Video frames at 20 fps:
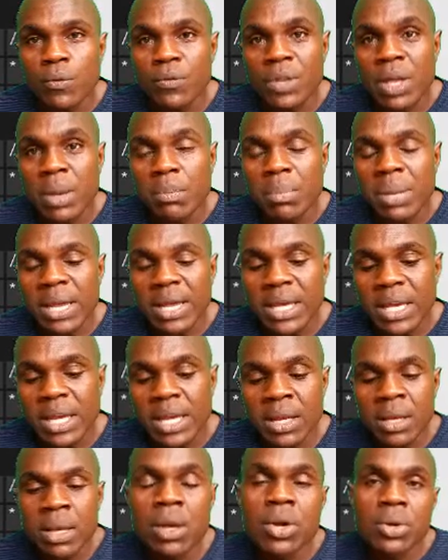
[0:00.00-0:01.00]
the
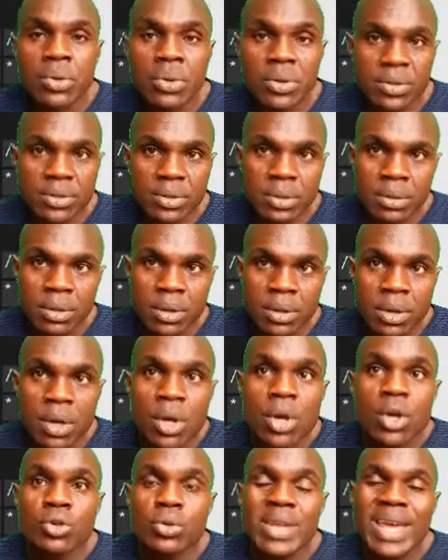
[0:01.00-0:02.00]
blinking cursor
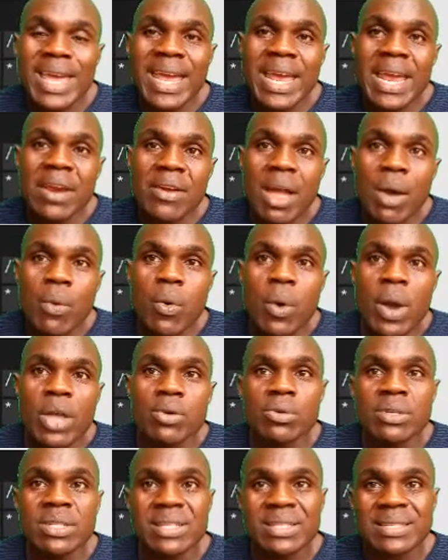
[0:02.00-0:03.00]
to the area where
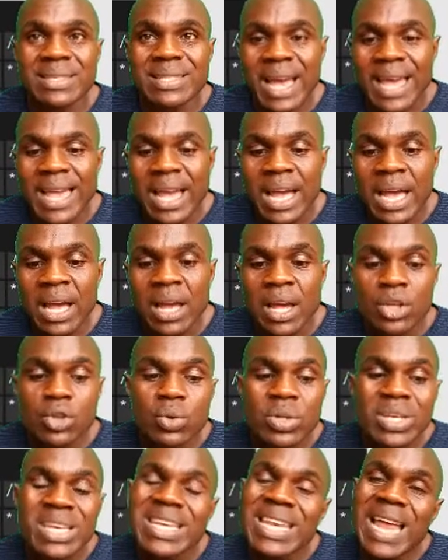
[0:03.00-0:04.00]
you desire
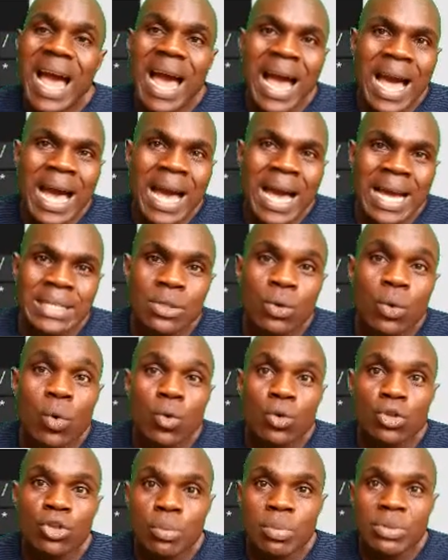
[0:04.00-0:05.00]
to either add
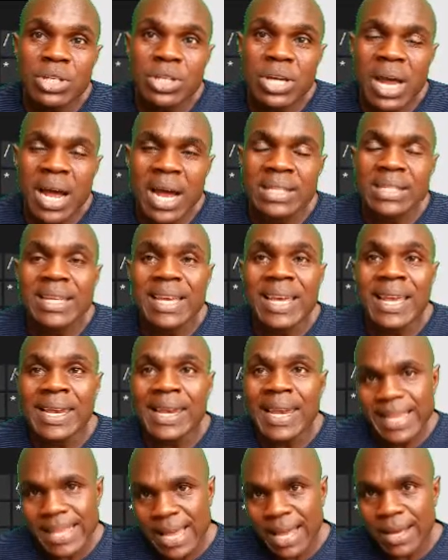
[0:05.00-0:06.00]
or subtract a
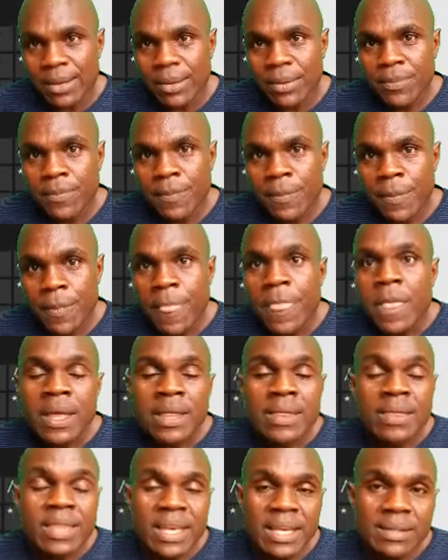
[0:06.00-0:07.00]
letter.
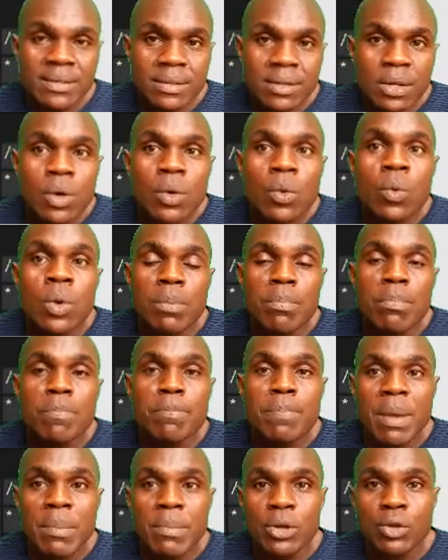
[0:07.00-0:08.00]
This will
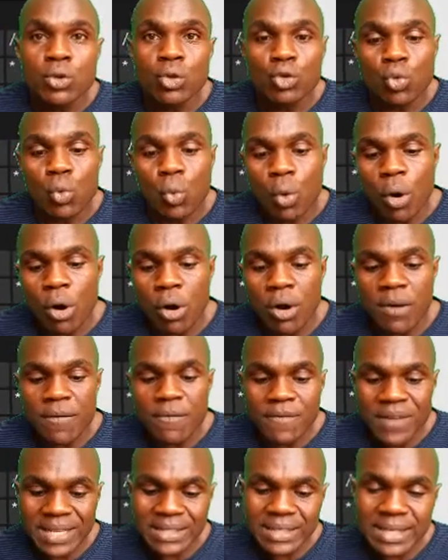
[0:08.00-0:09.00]
permit you to
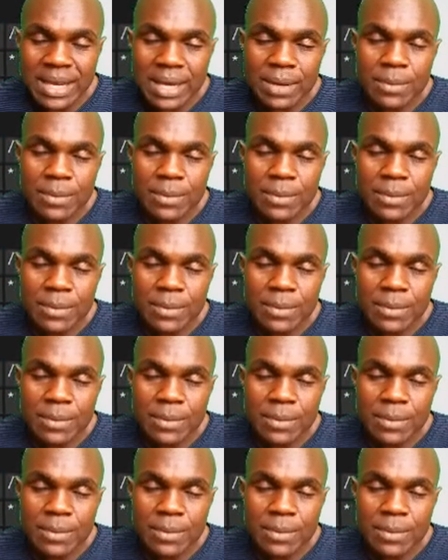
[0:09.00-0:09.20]
work faster.